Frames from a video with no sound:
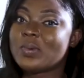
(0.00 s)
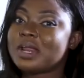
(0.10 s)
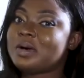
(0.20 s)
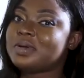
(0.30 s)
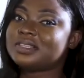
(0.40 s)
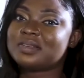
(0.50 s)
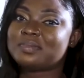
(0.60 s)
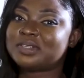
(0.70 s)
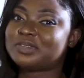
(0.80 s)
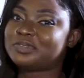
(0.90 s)
Without
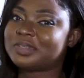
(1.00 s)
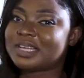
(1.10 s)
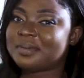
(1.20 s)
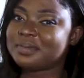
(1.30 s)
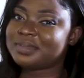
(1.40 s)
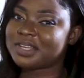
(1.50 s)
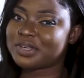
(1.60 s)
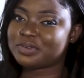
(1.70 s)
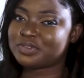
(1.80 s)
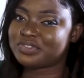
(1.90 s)
wasting much of your time, let me
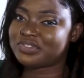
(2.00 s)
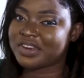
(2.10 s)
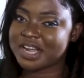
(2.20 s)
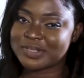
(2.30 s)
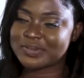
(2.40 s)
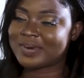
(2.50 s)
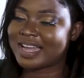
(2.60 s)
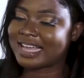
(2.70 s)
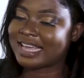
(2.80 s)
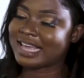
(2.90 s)
take you straight to
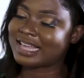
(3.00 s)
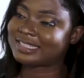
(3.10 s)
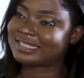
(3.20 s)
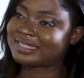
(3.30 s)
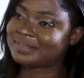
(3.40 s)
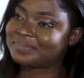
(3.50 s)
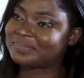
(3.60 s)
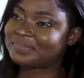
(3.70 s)
our guest.